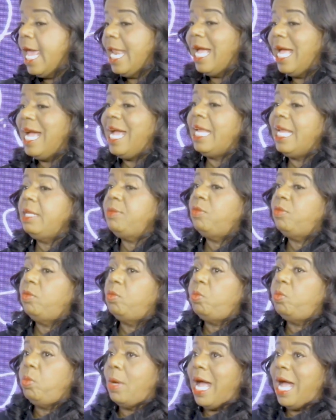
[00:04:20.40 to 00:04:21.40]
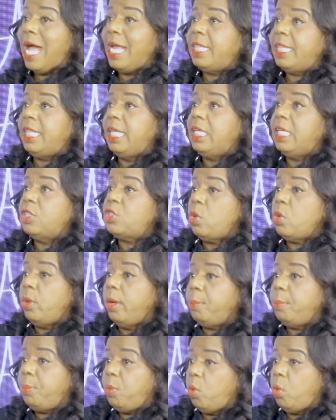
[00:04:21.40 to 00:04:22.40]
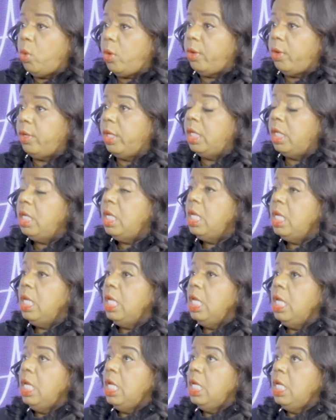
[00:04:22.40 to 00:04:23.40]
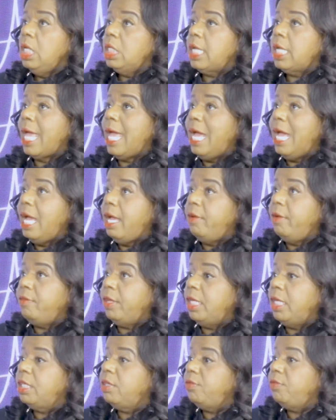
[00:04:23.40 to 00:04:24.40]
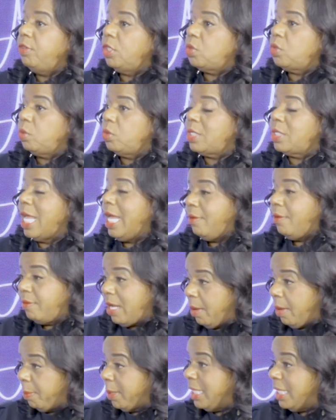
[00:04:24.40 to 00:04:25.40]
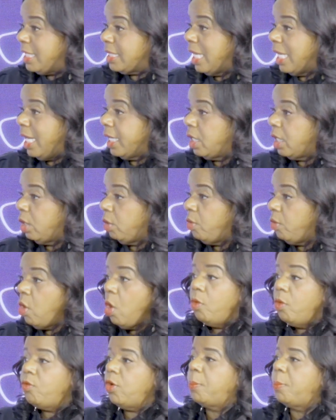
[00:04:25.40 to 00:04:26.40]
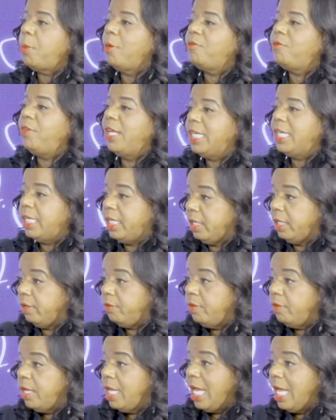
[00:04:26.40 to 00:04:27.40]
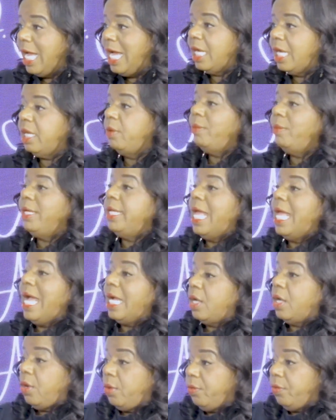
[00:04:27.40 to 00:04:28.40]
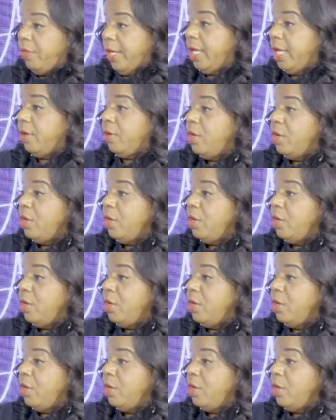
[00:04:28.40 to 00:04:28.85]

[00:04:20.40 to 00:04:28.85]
And I think it's so important to have individuals that have companies like you for preventative. How can we not go there?